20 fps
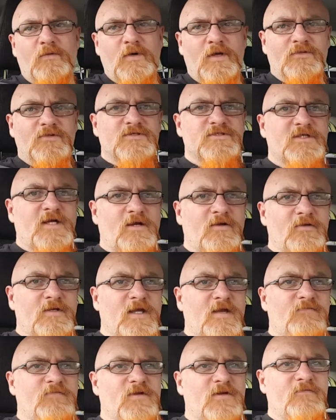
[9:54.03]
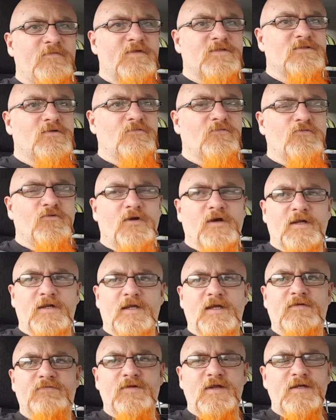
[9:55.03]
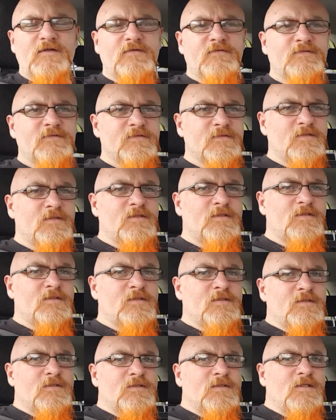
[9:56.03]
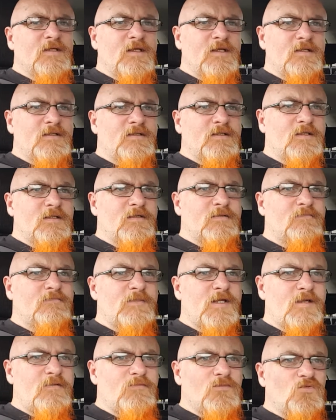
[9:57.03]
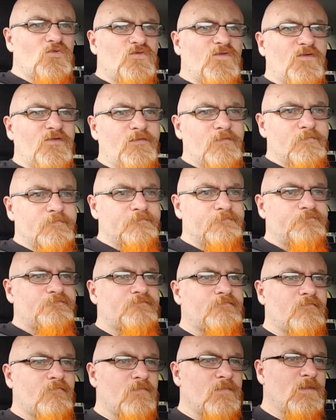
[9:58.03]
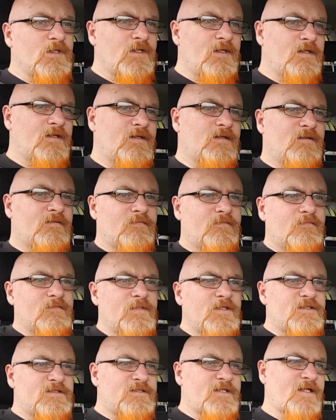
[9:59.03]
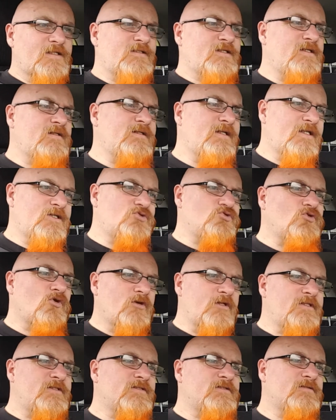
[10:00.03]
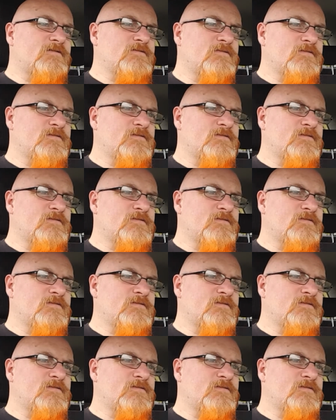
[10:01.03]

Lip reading: We had the second evening of it on Friday evening, and yeah, it was fun. It's set in Detroit.